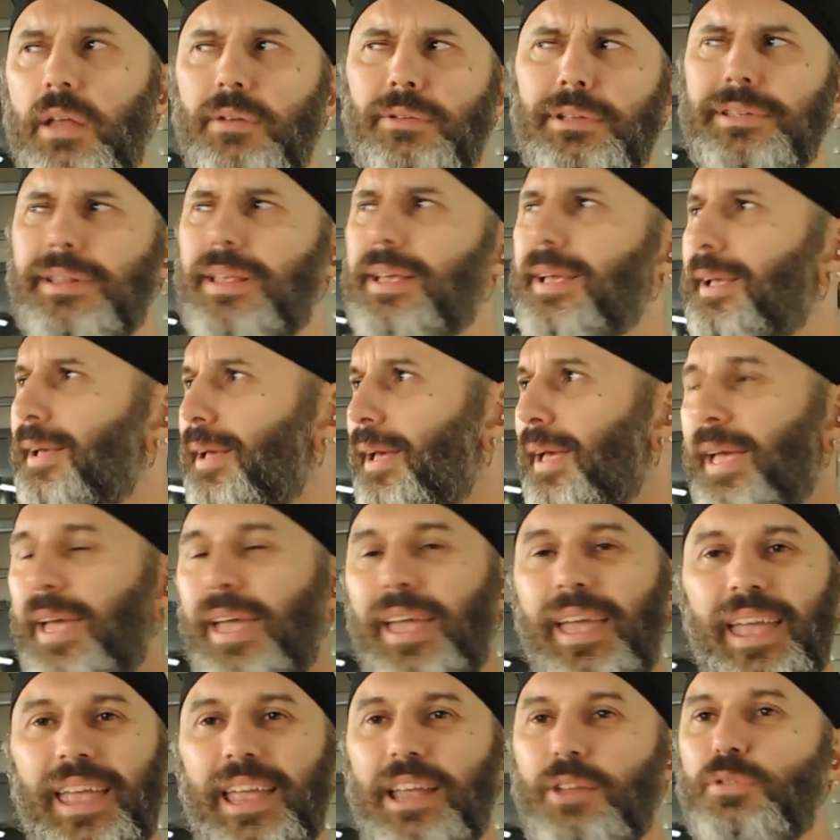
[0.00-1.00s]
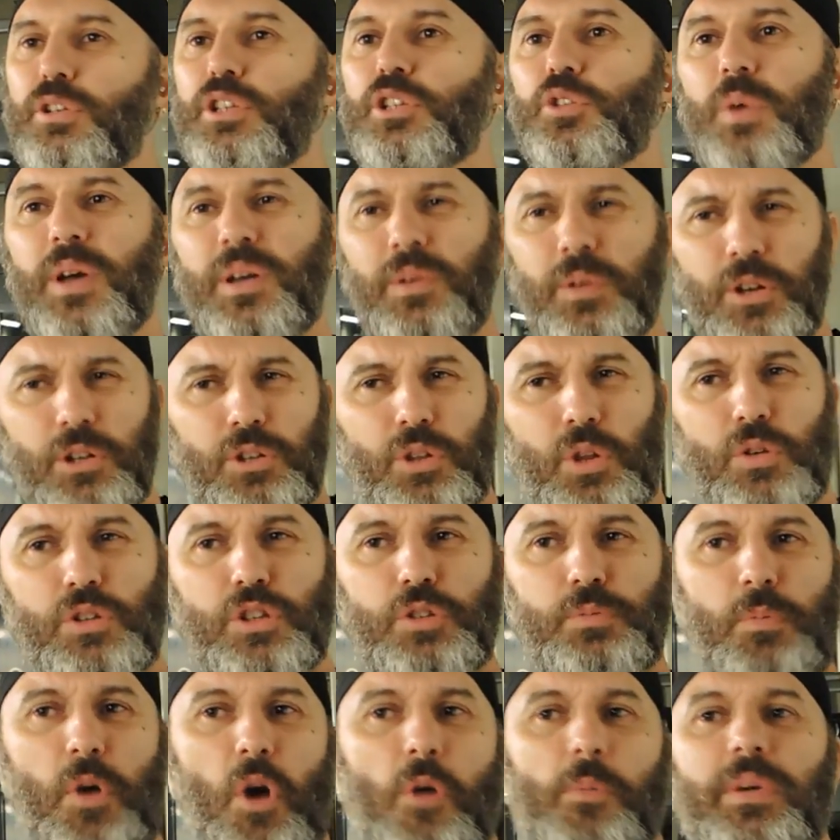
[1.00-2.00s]
And I was like, it was one of
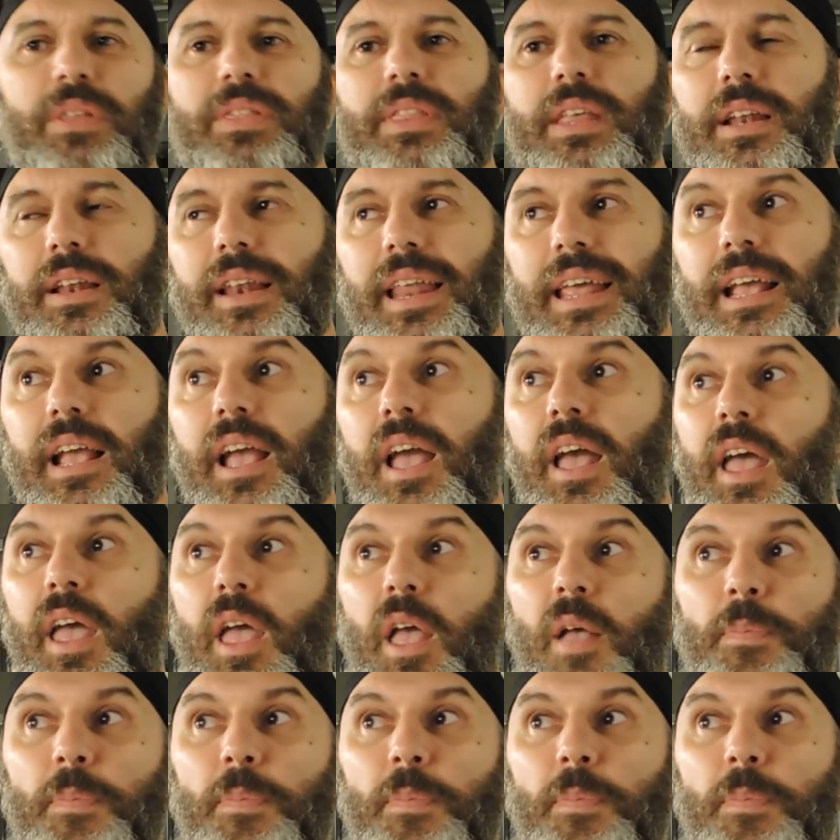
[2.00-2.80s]
those moments that, like,